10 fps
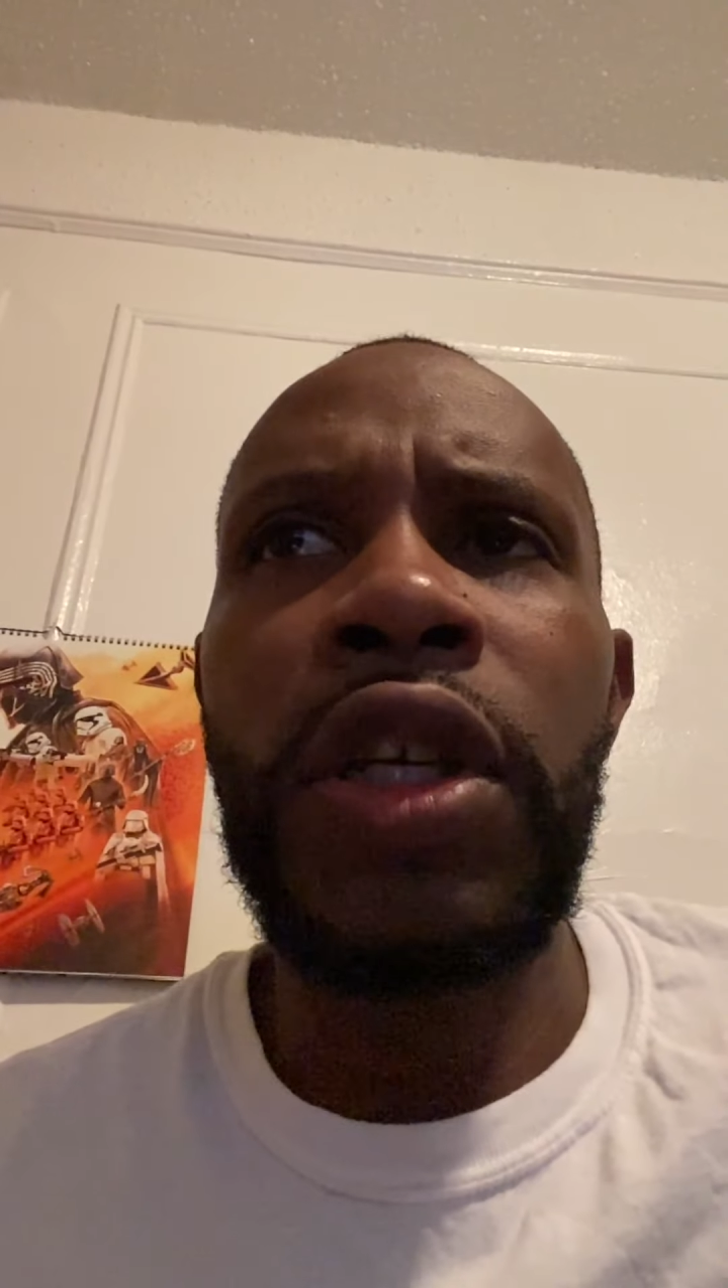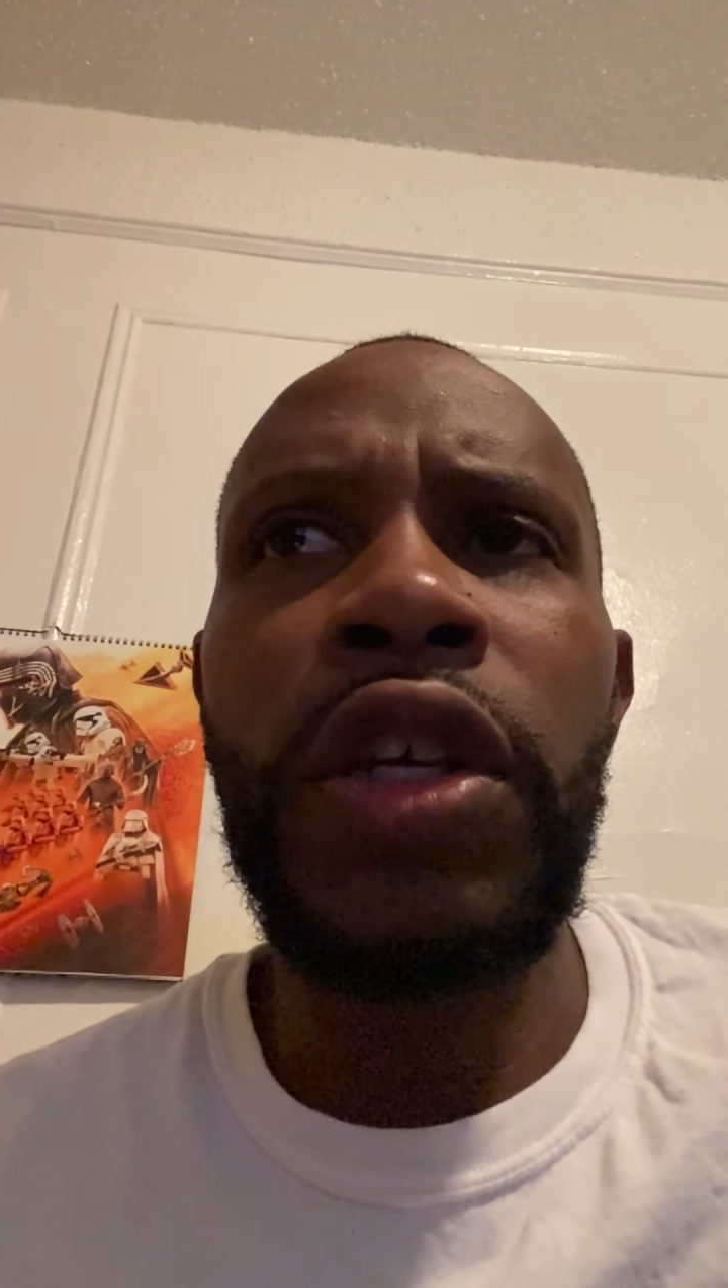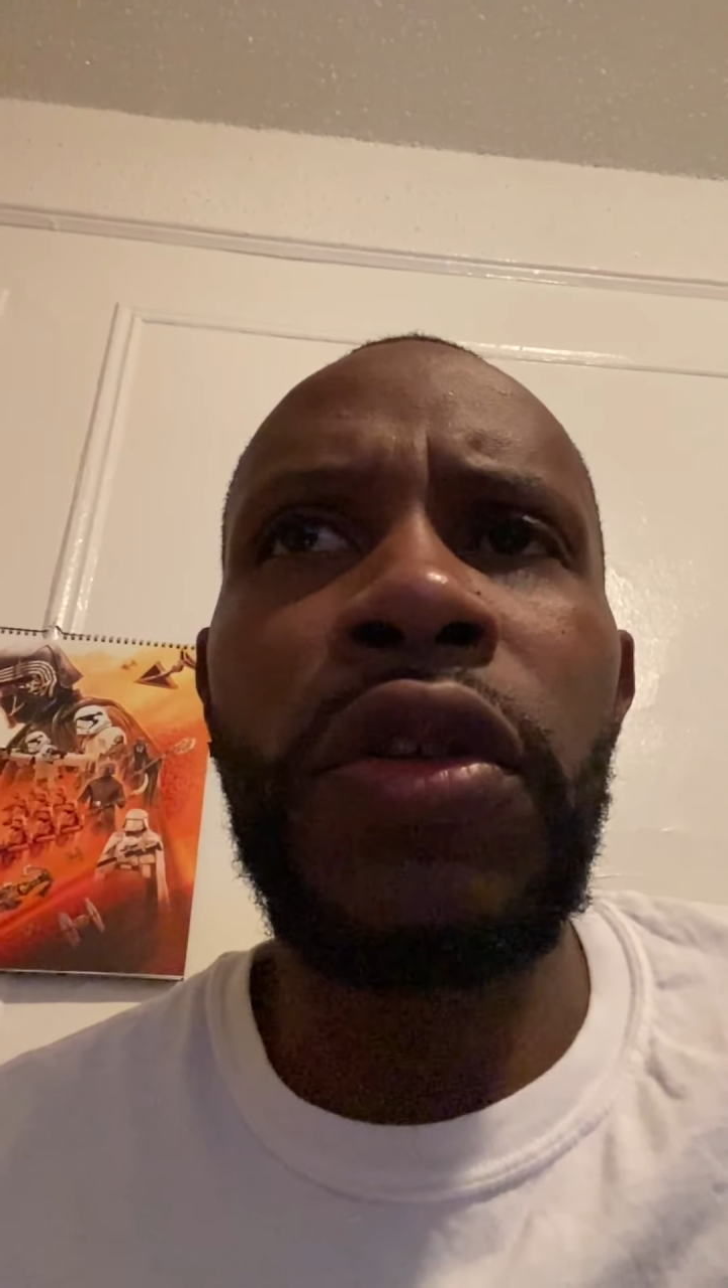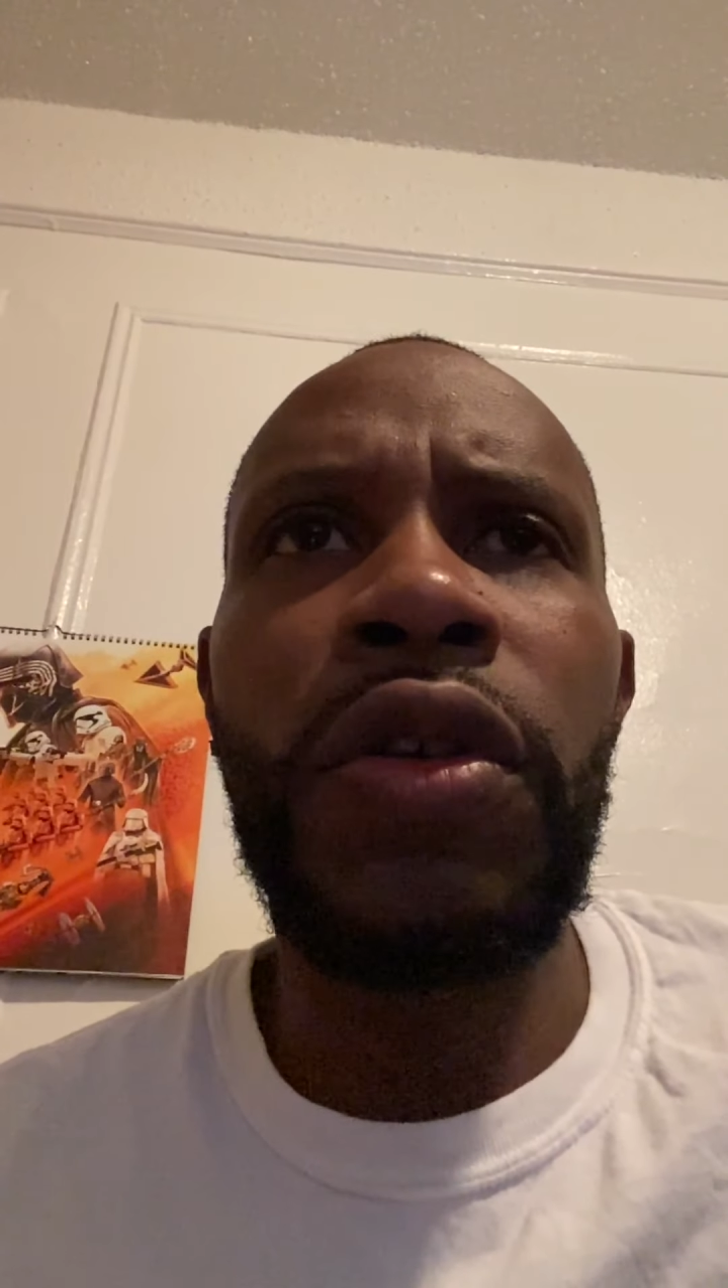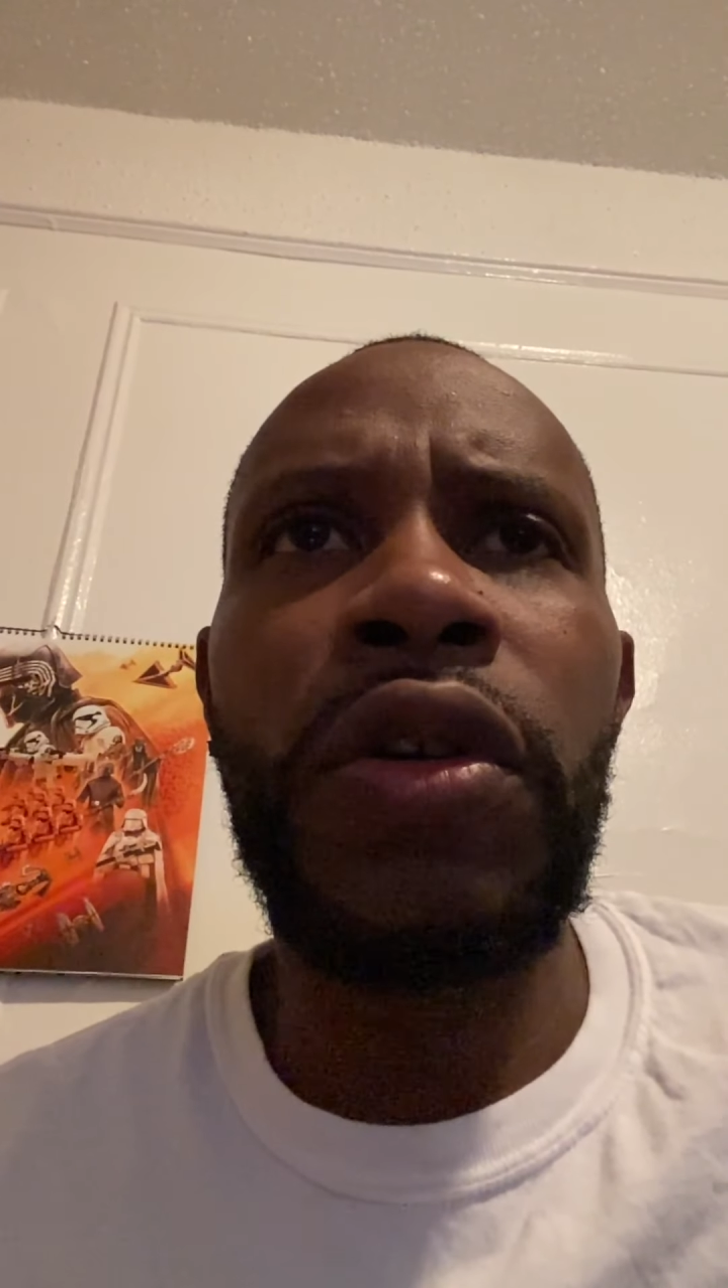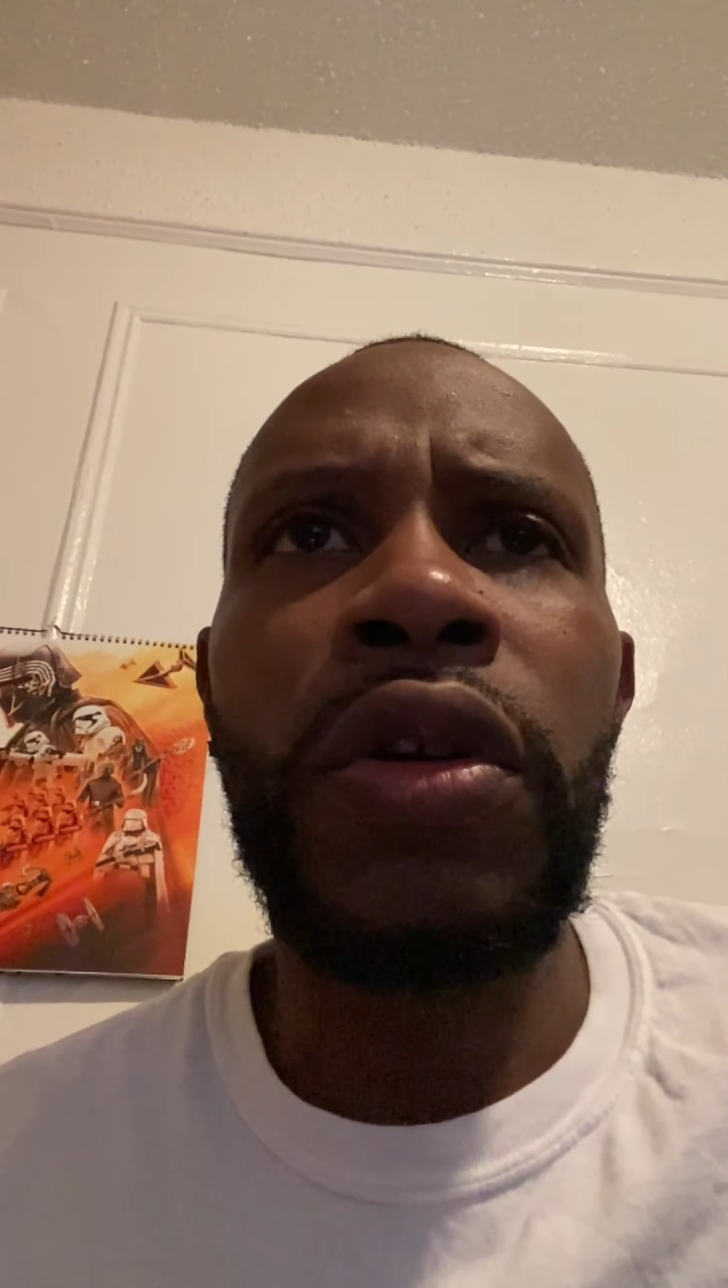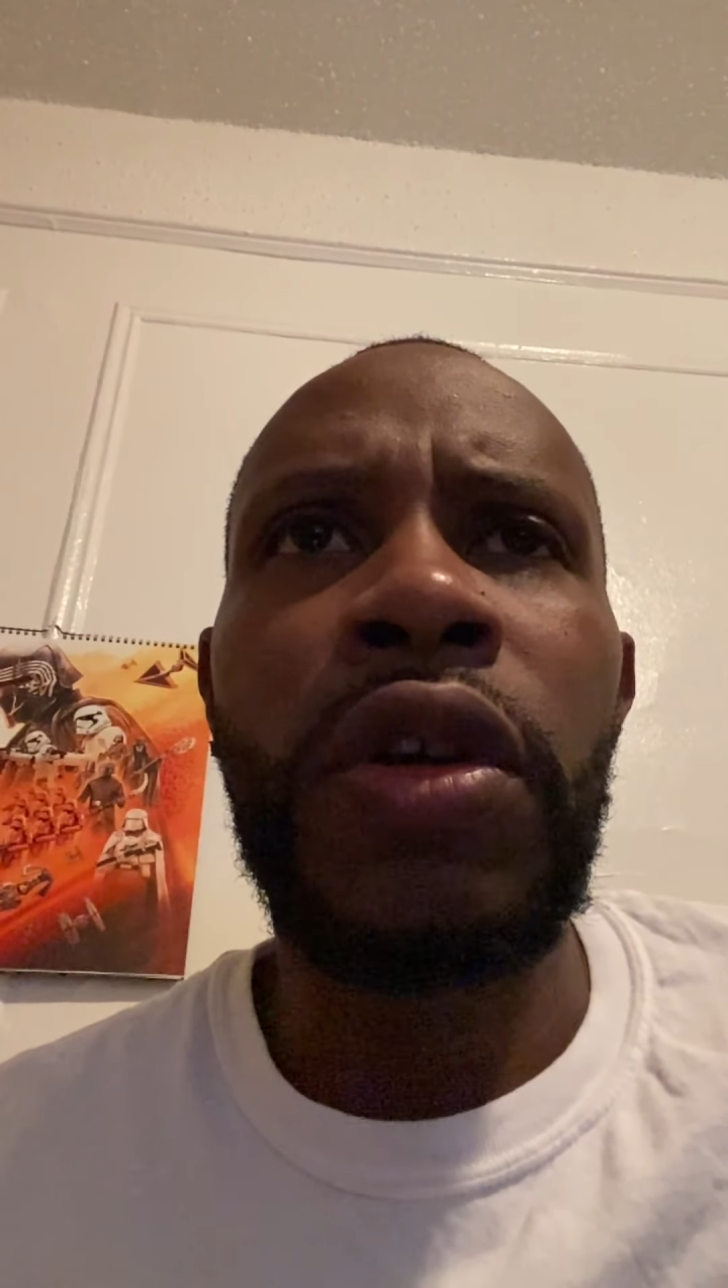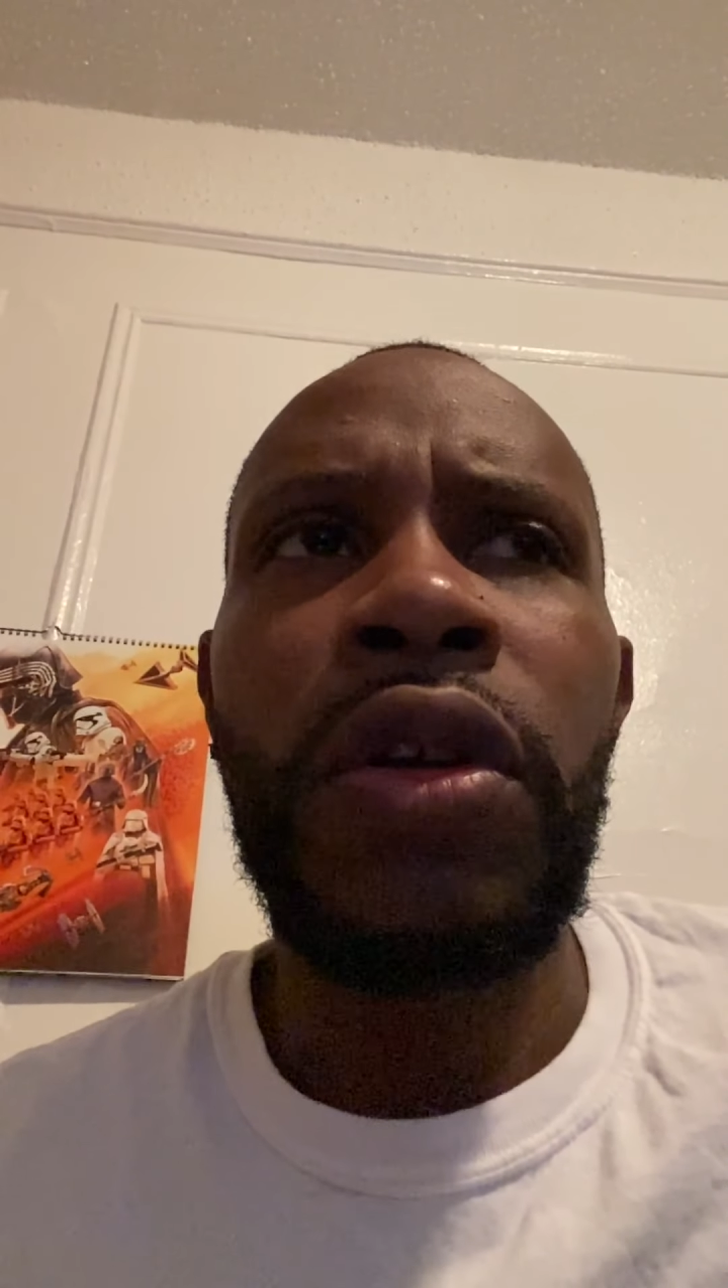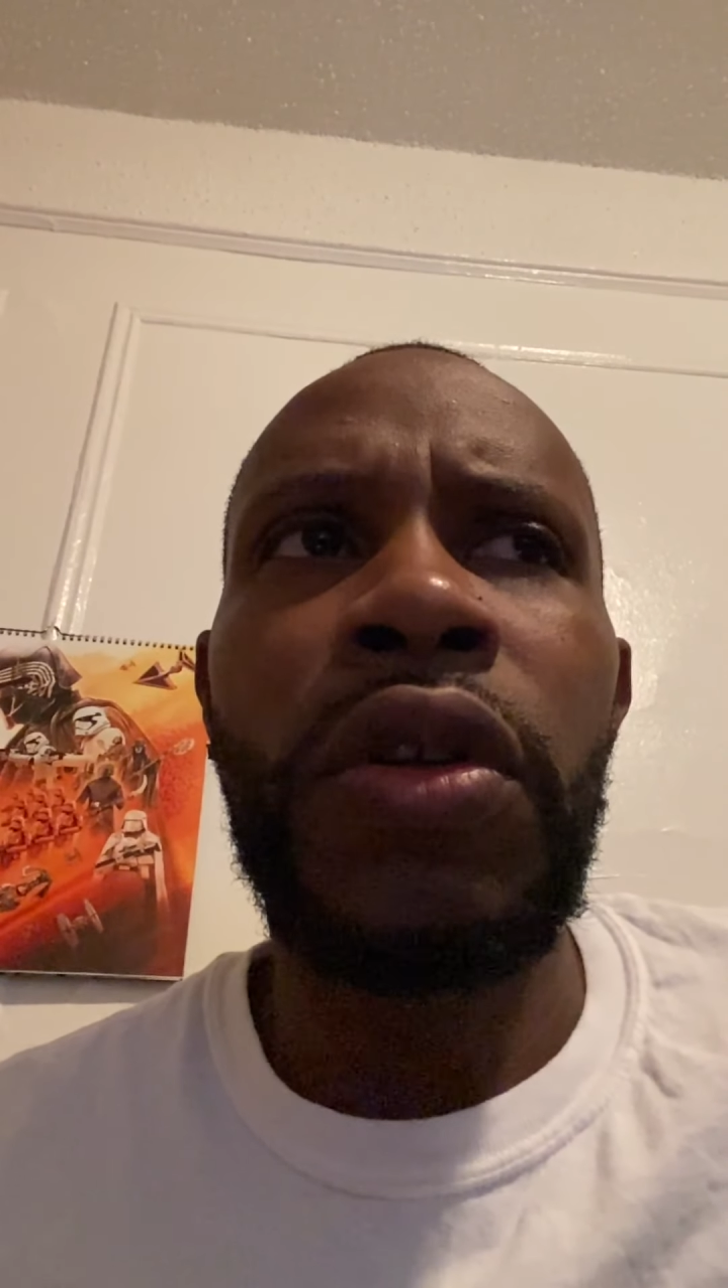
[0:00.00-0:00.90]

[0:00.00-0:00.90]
Either